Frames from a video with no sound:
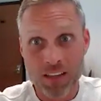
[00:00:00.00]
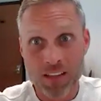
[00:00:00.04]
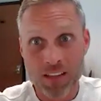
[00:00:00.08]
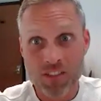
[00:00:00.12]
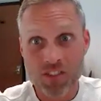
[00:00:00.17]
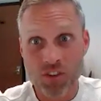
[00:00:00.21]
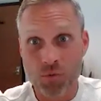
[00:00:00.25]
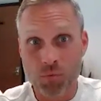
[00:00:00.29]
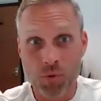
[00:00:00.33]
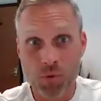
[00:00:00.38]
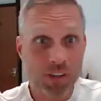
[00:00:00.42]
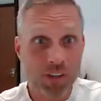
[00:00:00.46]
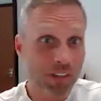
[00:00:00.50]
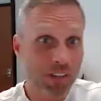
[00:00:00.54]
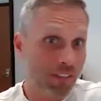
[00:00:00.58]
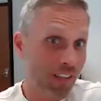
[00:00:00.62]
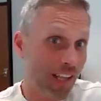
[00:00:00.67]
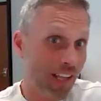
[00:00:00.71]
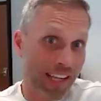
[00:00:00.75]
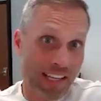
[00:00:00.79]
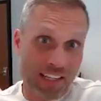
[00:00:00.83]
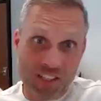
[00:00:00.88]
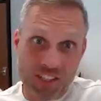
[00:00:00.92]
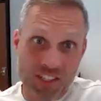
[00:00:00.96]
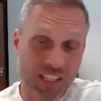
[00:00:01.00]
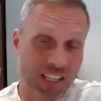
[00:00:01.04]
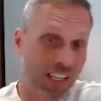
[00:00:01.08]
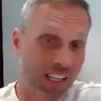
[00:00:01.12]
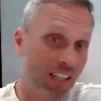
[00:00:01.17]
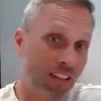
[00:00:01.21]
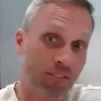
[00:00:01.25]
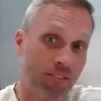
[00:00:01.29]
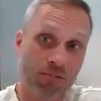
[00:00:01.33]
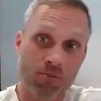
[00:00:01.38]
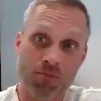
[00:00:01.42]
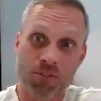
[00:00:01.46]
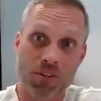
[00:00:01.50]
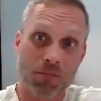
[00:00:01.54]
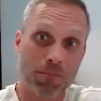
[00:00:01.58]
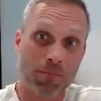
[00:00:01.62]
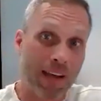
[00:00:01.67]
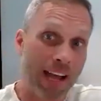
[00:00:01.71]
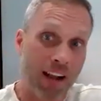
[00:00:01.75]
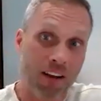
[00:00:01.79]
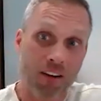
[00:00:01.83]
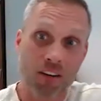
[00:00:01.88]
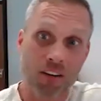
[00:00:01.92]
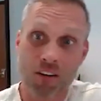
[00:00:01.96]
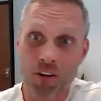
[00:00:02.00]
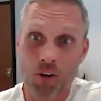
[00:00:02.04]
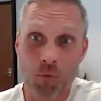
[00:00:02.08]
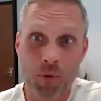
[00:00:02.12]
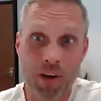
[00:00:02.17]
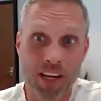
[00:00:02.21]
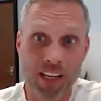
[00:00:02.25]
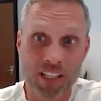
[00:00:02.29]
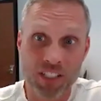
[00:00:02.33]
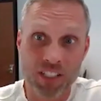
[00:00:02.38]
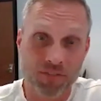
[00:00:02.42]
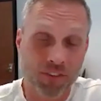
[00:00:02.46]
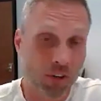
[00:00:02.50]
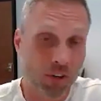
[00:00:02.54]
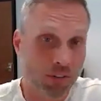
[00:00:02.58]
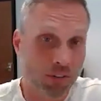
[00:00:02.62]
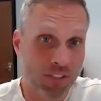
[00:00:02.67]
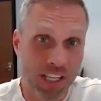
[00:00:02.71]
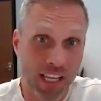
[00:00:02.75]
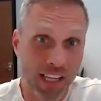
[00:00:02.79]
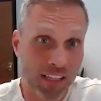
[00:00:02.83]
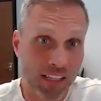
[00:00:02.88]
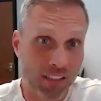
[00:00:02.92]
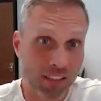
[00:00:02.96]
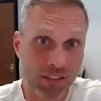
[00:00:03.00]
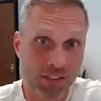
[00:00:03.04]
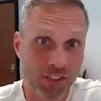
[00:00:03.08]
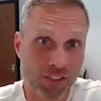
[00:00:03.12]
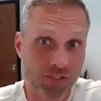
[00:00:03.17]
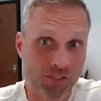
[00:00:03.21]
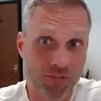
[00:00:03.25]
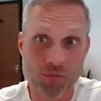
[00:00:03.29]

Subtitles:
So we're like sneaking through the back hallways of hotels,